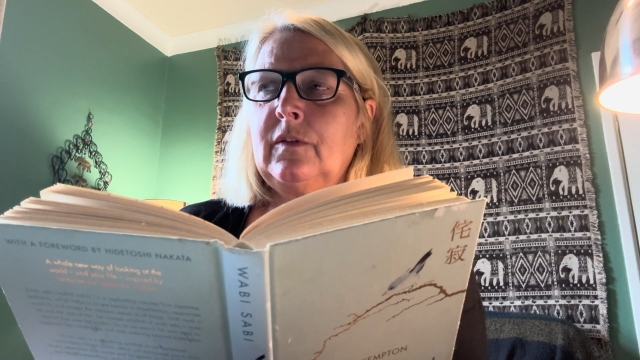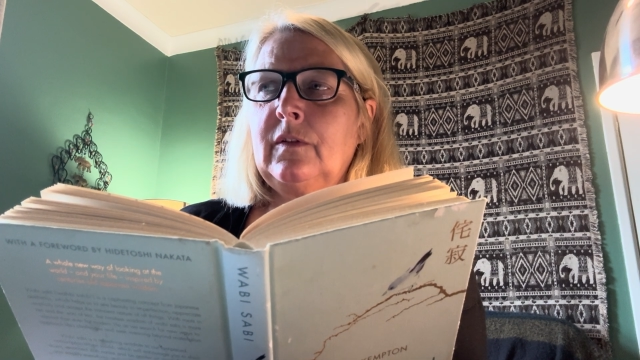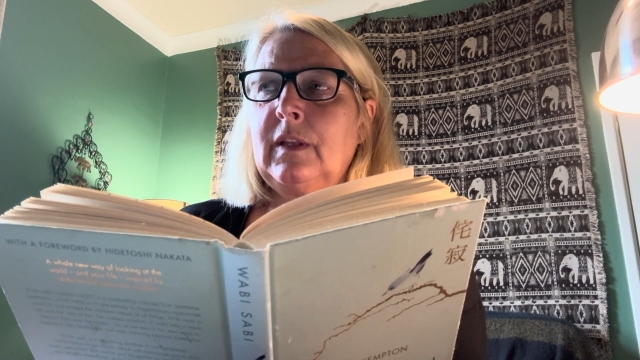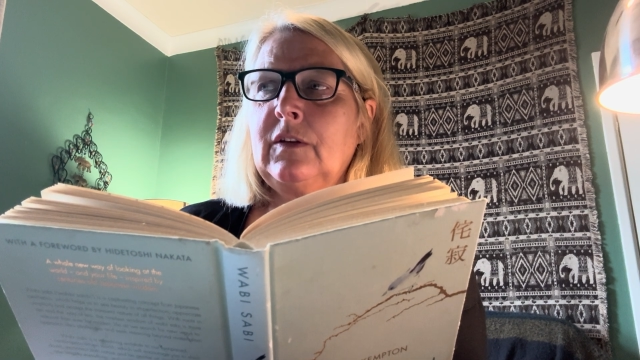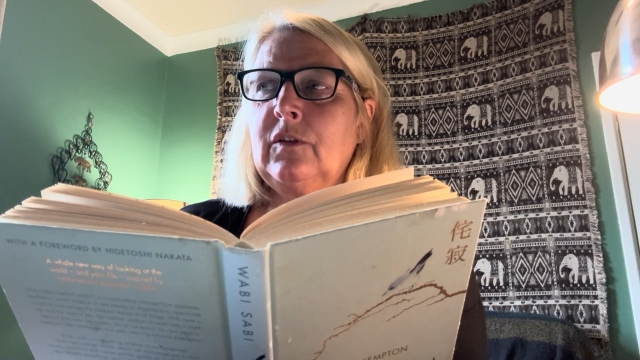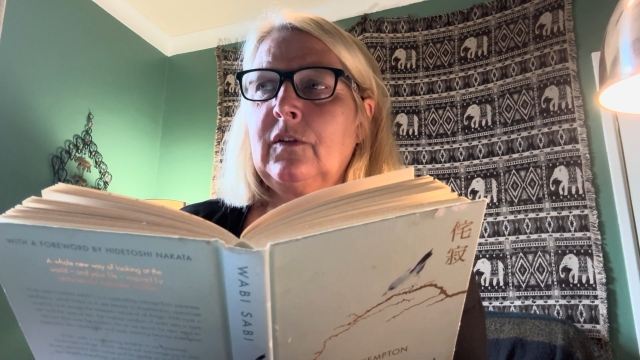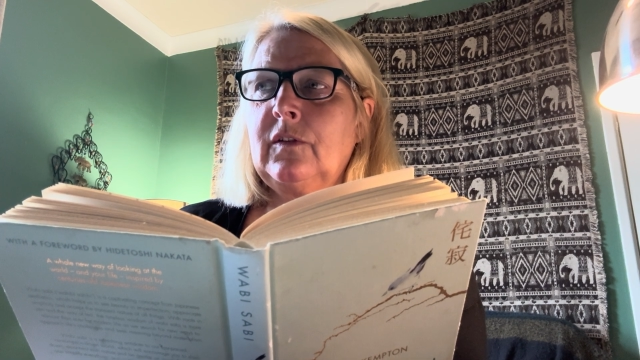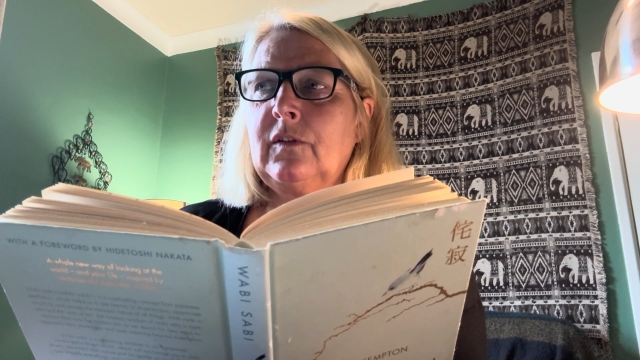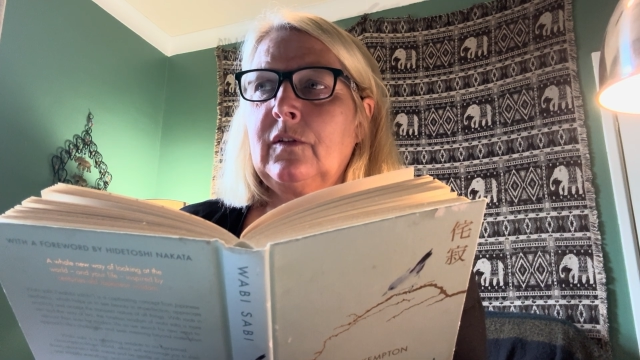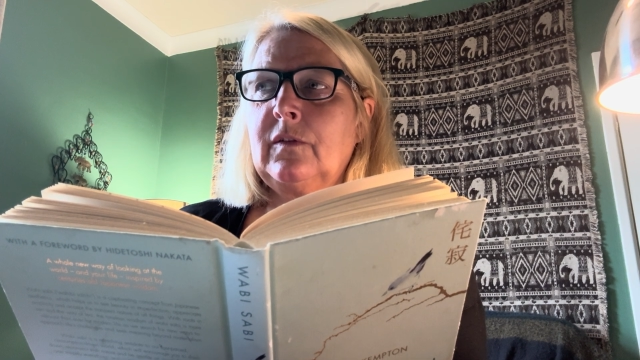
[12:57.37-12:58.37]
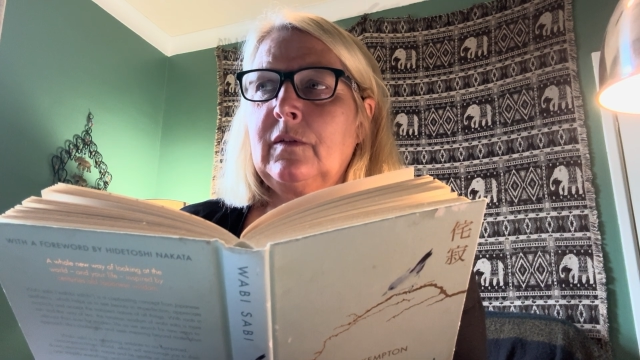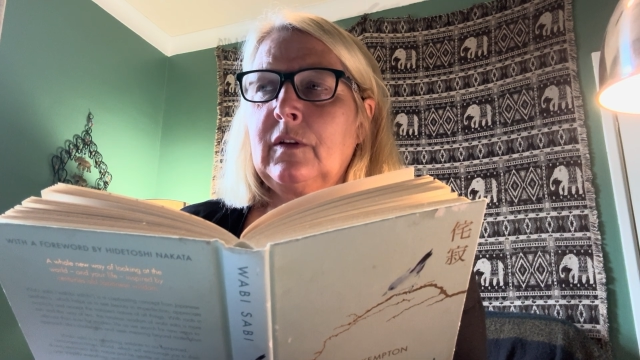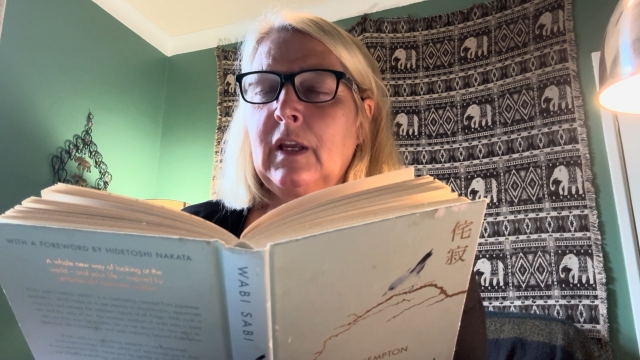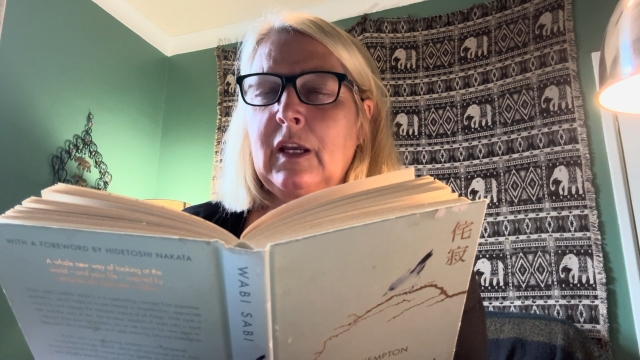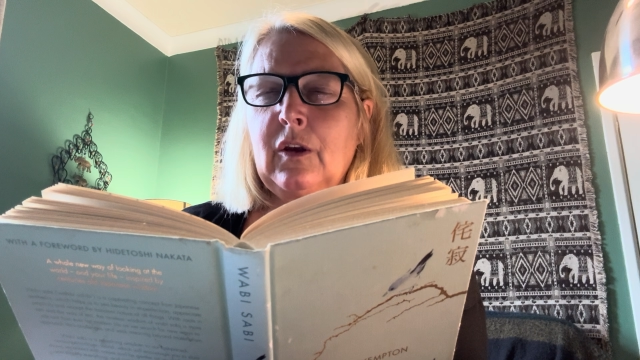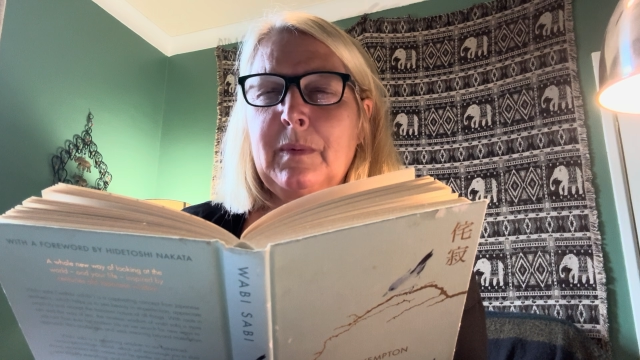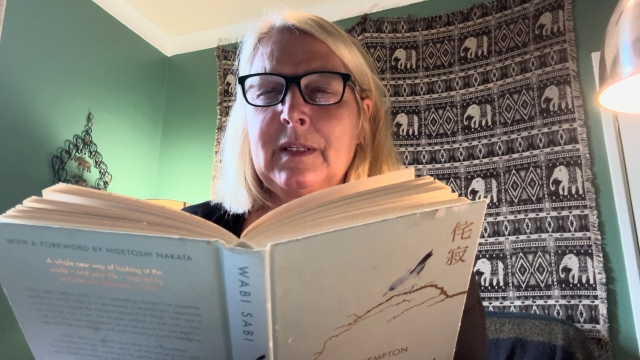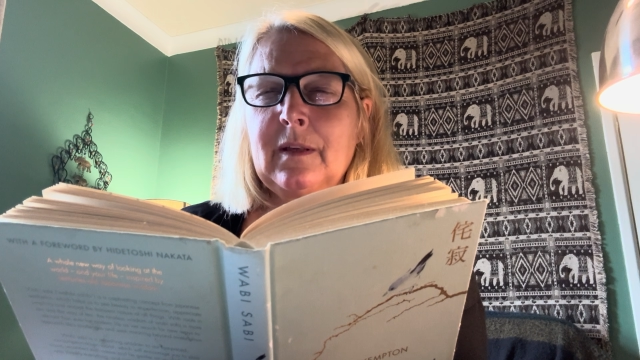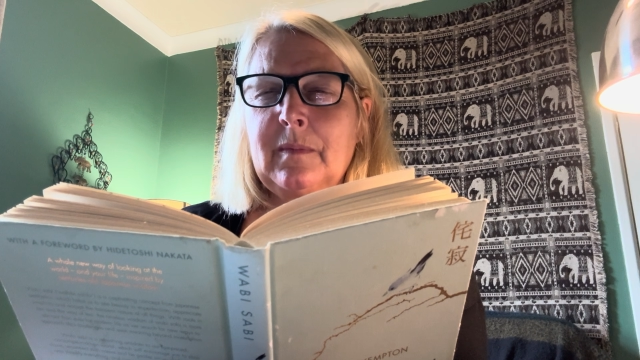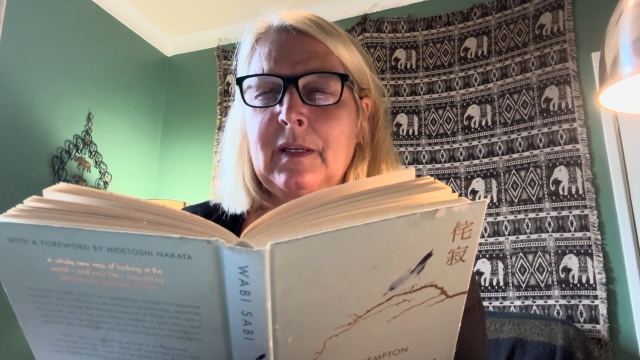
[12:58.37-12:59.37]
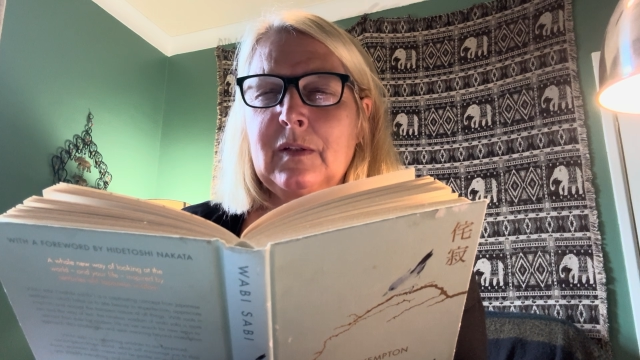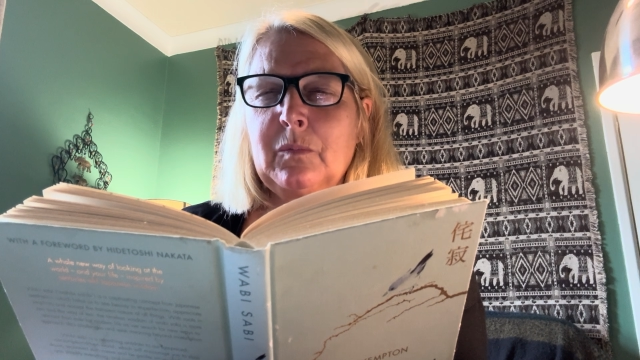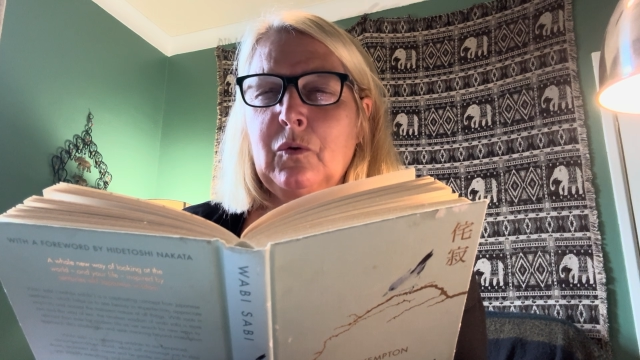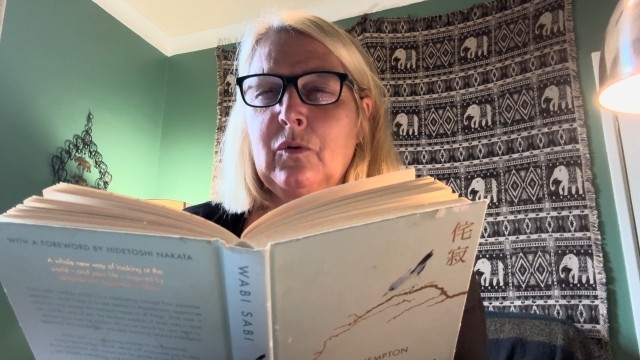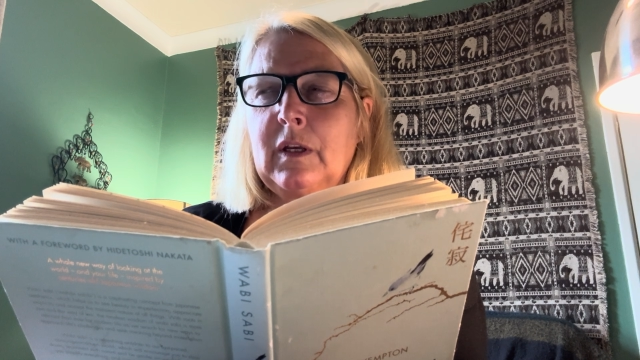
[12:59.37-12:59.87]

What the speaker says: they just, it could be something small.